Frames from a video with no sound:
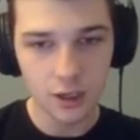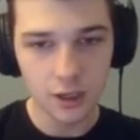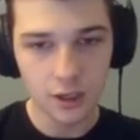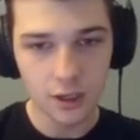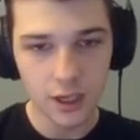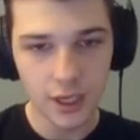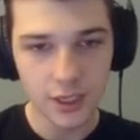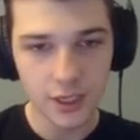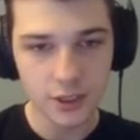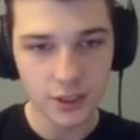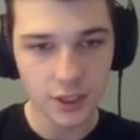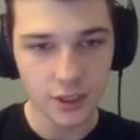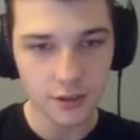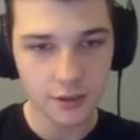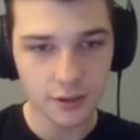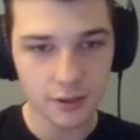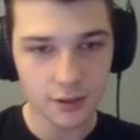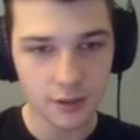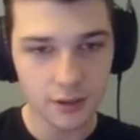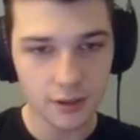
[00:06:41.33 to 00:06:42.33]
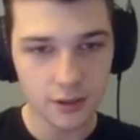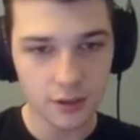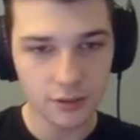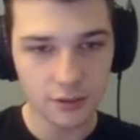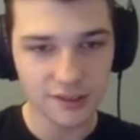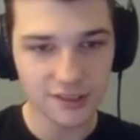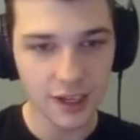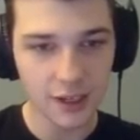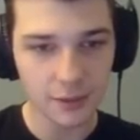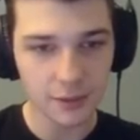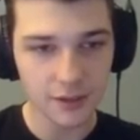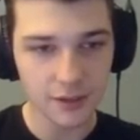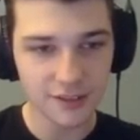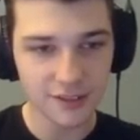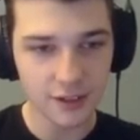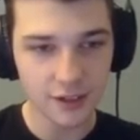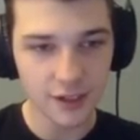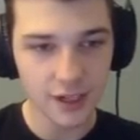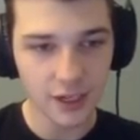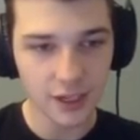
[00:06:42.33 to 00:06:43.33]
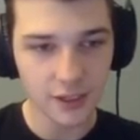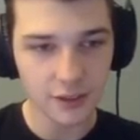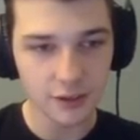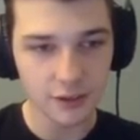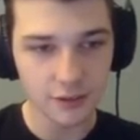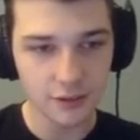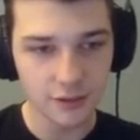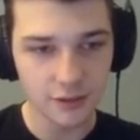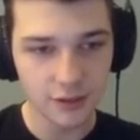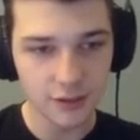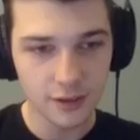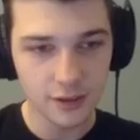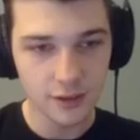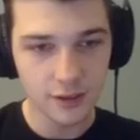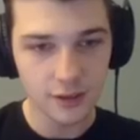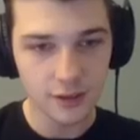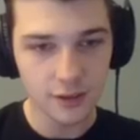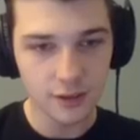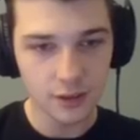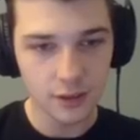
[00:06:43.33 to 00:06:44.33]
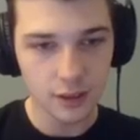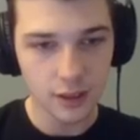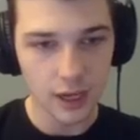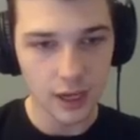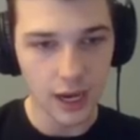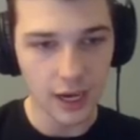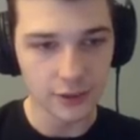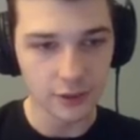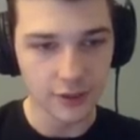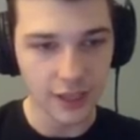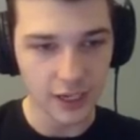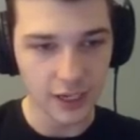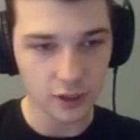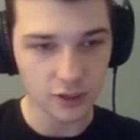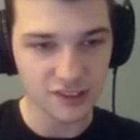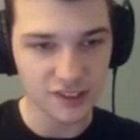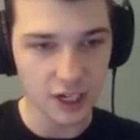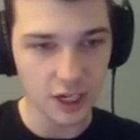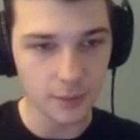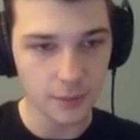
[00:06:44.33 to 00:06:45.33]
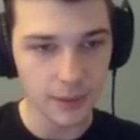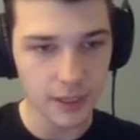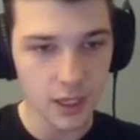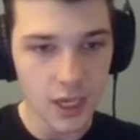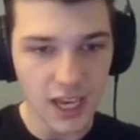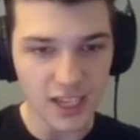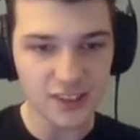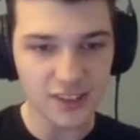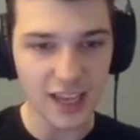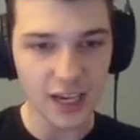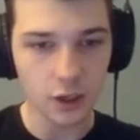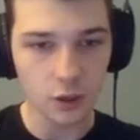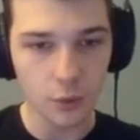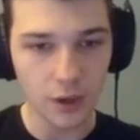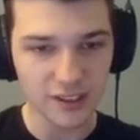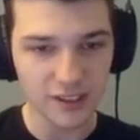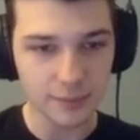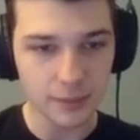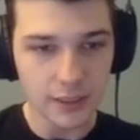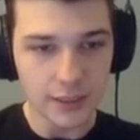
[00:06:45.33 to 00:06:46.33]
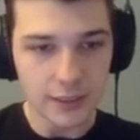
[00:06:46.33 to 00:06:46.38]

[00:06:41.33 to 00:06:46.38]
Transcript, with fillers: Oh, hey, Charlie. Me. No, it's not. It's literally not me. you, dude. Better ah, dude, me. that girl scared me. Hit that girl wants me.